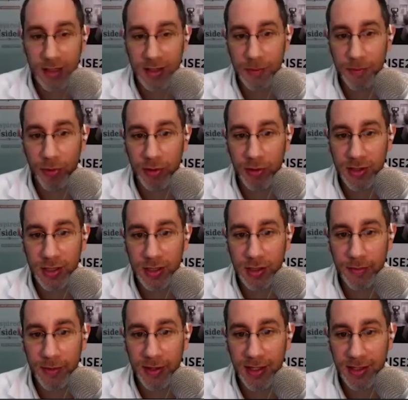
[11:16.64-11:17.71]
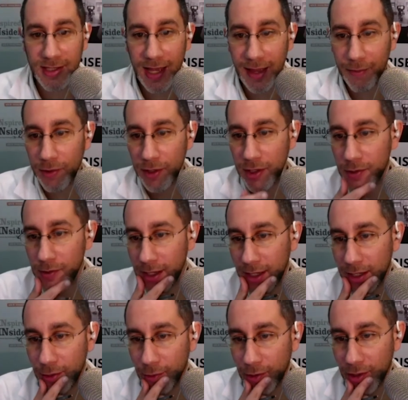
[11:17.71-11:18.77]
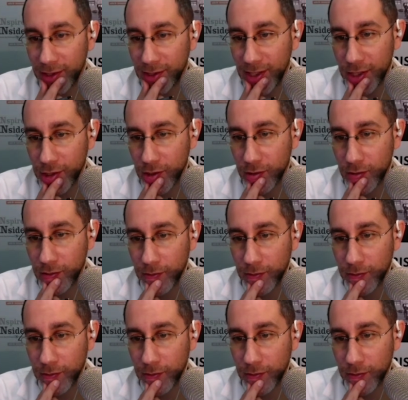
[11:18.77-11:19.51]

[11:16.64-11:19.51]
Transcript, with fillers: support system. At the time, were you in organization?